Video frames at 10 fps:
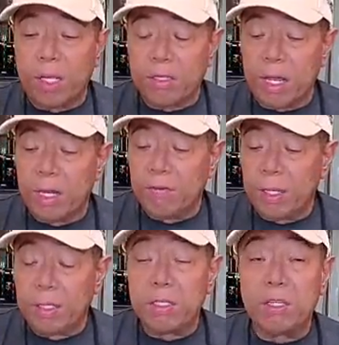as kind of
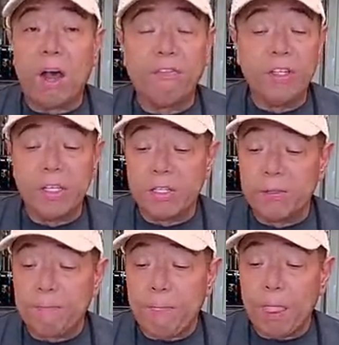a
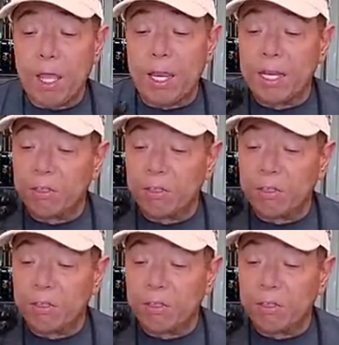softness, a little